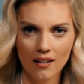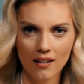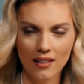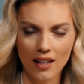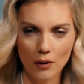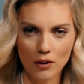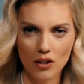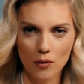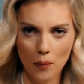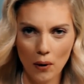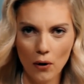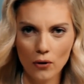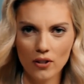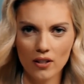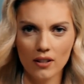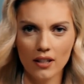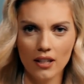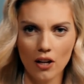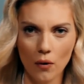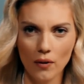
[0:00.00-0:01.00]
that's
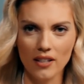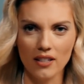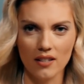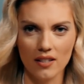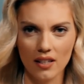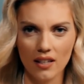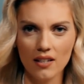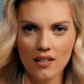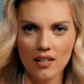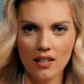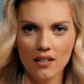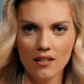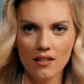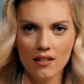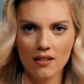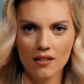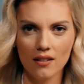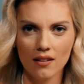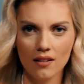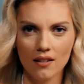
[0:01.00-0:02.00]
supposedly going to
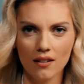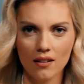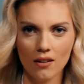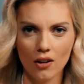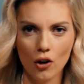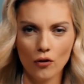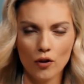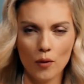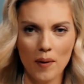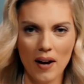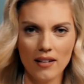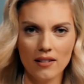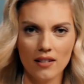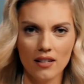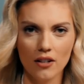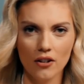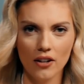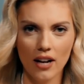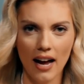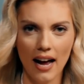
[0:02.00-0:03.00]
citizens over the past
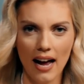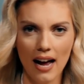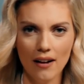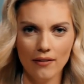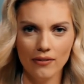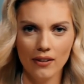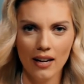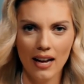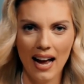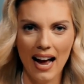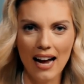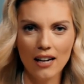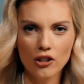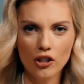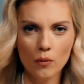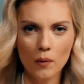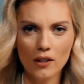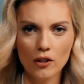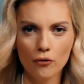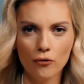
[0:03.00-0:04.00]
year and a half
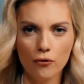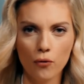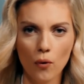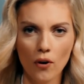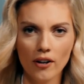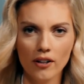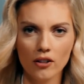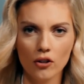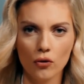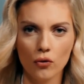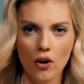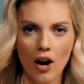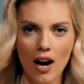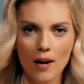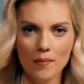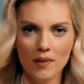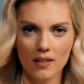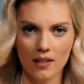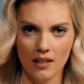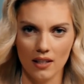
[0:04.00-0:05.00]
actually went to foreign
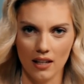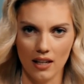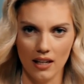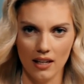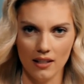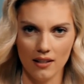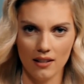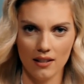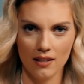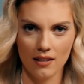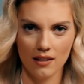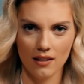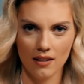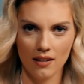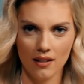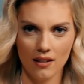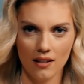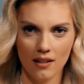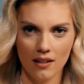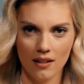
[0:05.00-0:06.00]
crime syndicates.
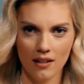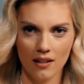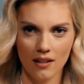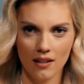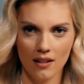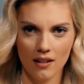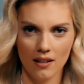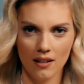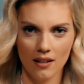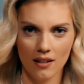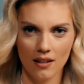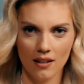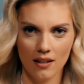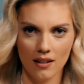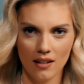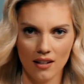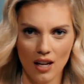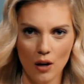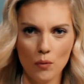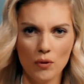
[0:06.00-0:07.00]

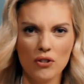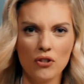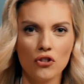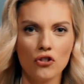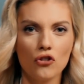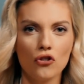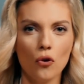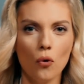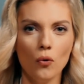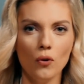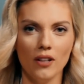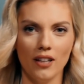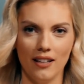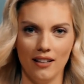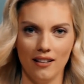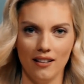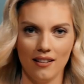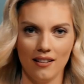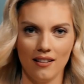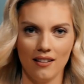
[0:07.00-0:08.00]
It was stolen.
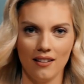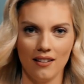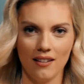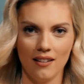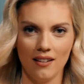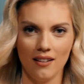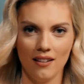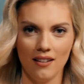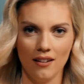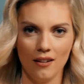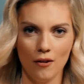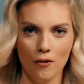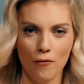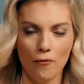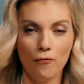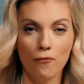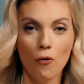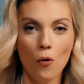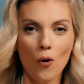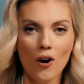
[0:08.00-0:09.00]

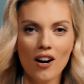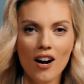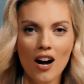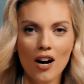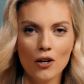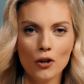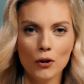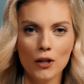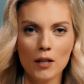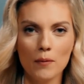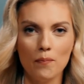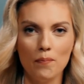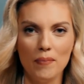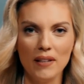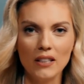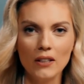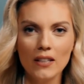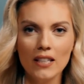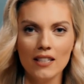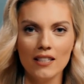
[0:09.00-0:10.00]
four hundred
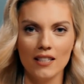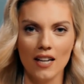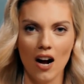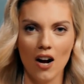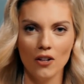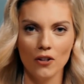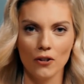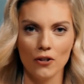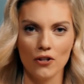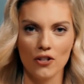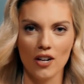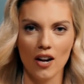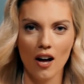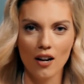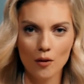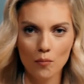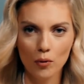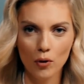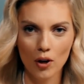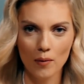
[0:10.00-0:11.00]
billion dollars in
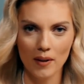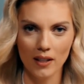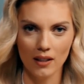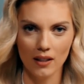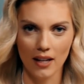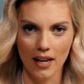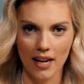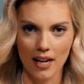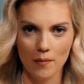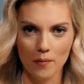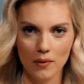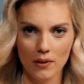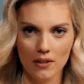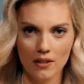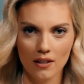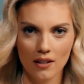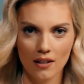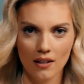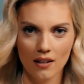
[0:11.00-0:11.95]
unemployment claims